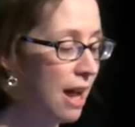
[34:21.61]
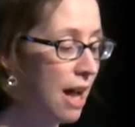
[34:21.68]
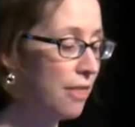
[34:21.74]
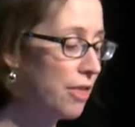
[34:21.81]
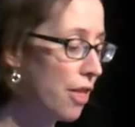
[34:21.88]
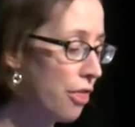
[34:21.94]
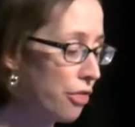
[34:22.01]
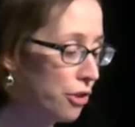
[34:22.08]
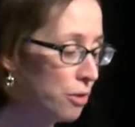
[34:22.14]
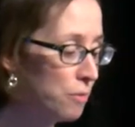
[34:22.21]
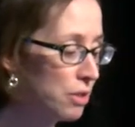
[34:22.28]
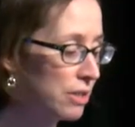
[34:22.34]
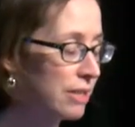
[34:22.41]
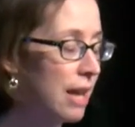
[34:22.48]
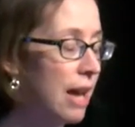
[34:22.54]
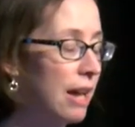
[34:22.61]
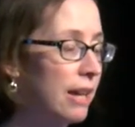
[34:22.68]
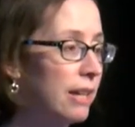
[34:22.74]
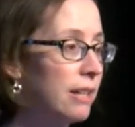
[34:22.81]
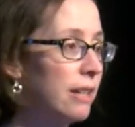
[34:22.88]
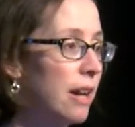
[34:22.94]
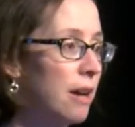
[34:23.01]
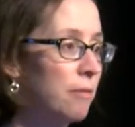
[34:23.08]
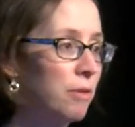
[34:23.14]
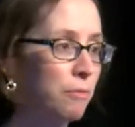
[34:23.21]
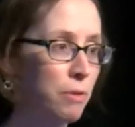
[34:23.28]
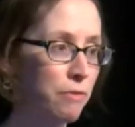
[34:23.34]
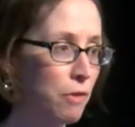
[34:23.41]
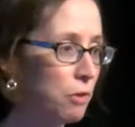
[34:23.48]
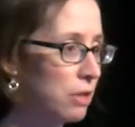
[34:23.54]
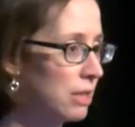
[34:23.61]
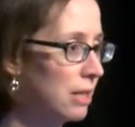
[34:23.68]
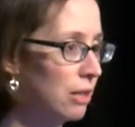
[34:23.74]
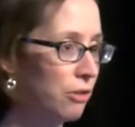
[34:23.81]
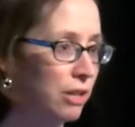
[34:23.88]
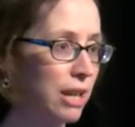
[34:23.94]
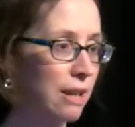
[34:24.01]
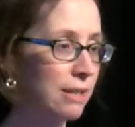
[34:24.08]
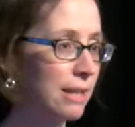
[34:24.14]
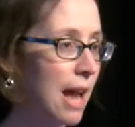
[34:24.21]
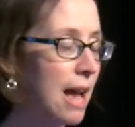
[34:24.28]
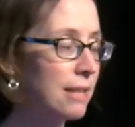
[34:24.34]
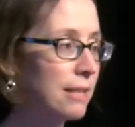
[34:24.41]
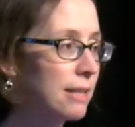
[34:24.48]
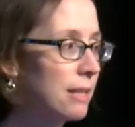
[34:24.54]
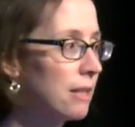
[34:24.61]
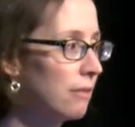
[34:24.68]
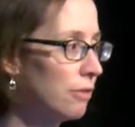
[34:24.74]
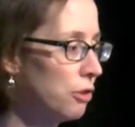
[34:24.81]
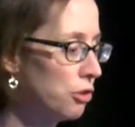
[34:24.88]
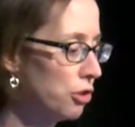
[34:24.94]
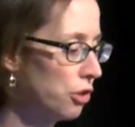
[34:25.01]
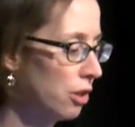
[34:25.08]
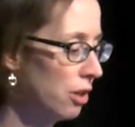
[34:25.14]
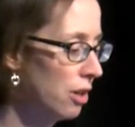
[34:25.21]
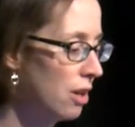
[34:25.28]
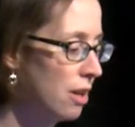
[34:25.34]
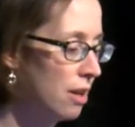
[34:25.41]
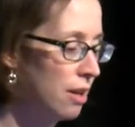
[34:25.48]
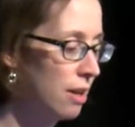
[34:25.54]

On the thermal side, um, if we're focused on greenhouse gases in the future,